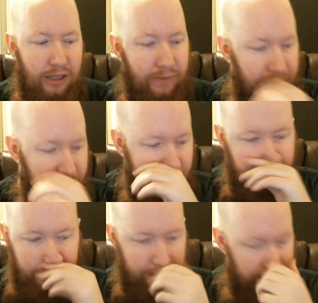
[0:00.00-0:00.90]
if
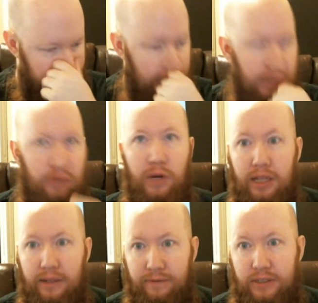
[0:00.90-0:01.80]
the way
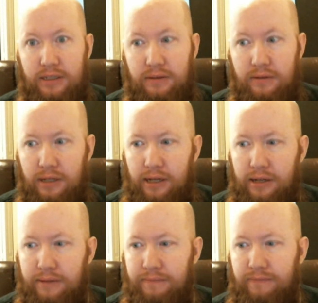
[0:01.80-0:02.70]
they've
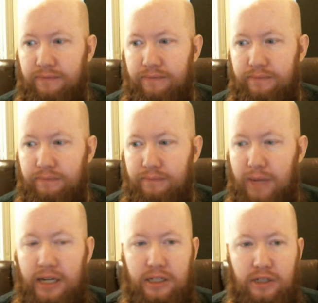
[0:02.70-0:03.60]

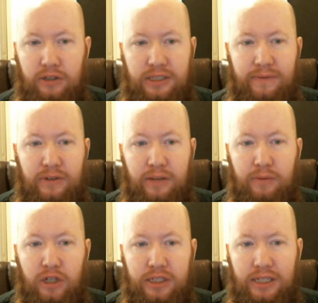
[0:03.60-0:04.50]
made it is, if you come
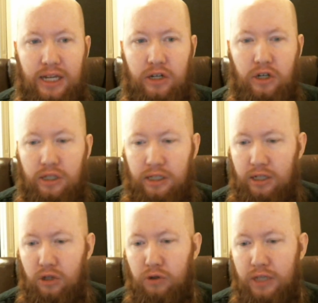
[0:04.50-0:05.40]
across a container,
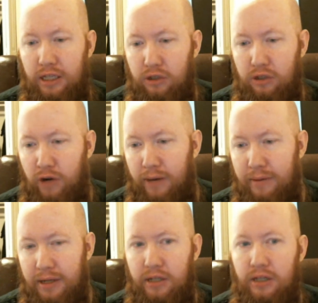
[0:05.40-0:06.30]
any loot that you grab
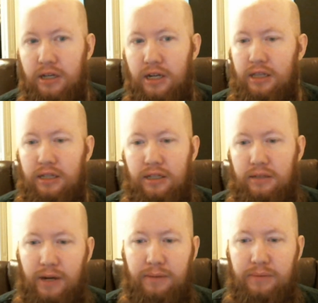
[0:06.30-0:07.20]
out of there
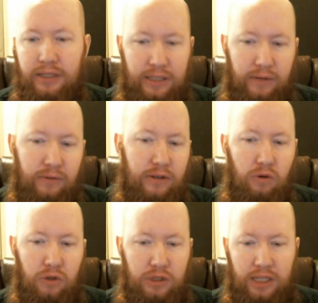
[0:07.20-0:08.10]
might be different
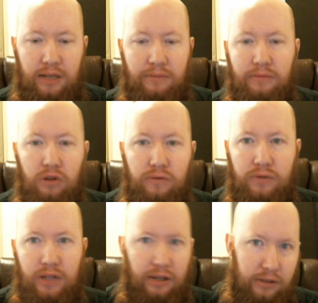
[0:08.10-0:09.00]
or the same loot
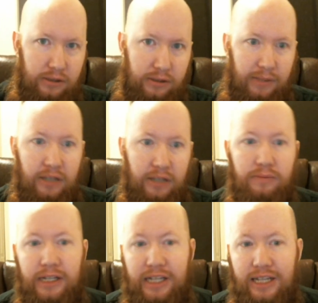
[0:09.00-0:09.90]
that somebody else
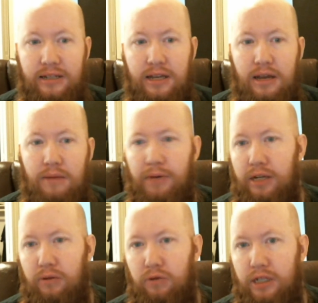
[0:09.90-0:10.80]
might get,
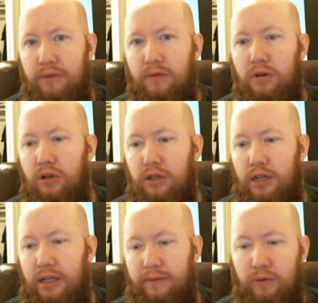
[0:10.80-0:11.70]
but it will never,
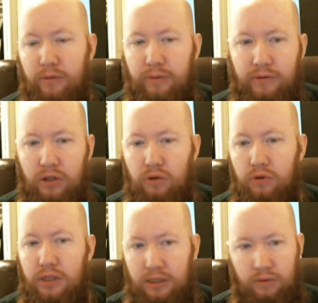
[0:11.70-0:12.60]
like, if you remove the
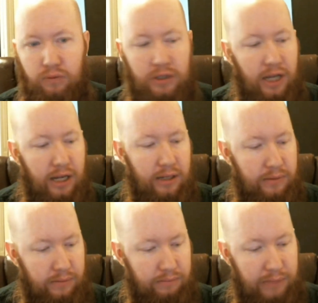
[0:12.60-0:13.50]
loot, there will not
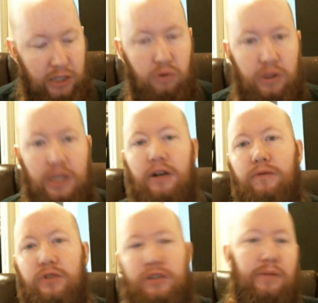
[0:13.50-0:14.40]
be loot there
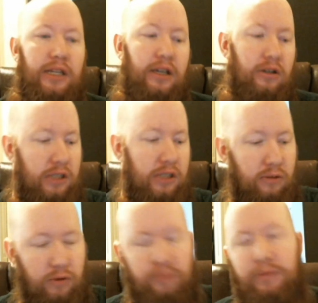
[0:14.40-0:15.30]
for somebody else. There
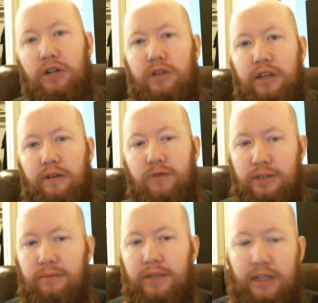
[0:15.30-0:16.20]
will be loot there for
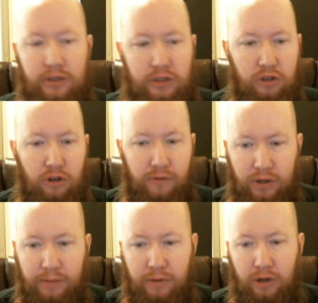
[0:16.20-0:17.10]
somebody else. So if you
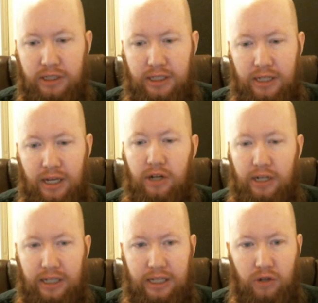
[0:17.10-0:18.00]
come across a container
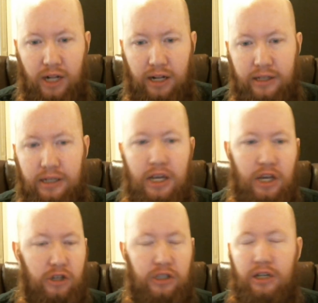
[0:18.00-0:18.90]
and get loot out of it,
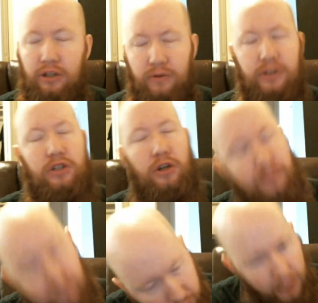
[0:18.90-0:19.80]
you can tell your friends,
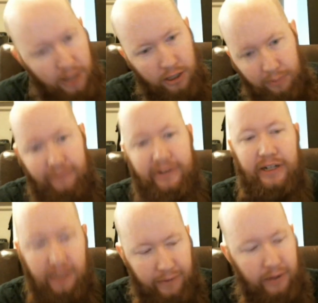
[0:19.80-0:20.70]
come over
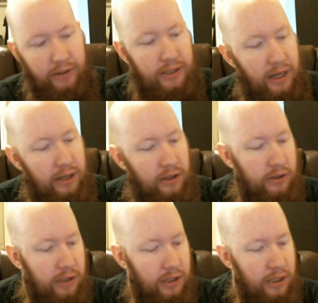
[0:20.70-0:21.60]
here, I found a
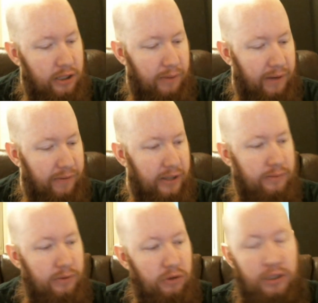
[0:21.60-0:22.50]
container. You might find
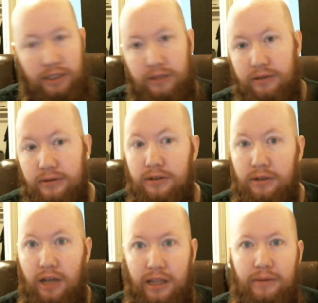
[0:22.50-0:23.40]
some loot in here.
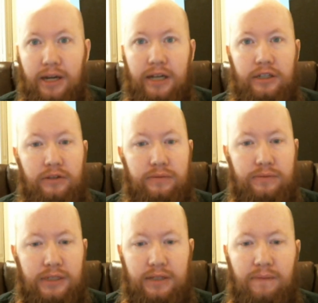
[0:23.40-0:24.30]
And they might,
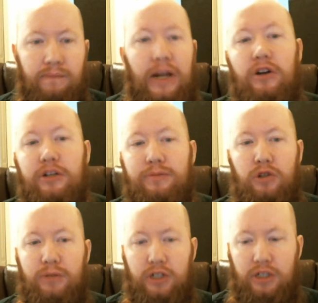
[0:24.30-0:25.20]
because it varies
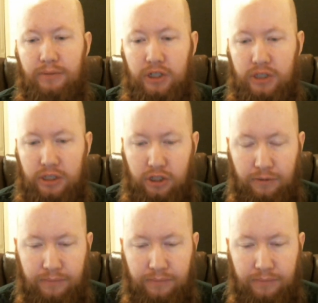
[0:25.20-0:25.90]
between person to person,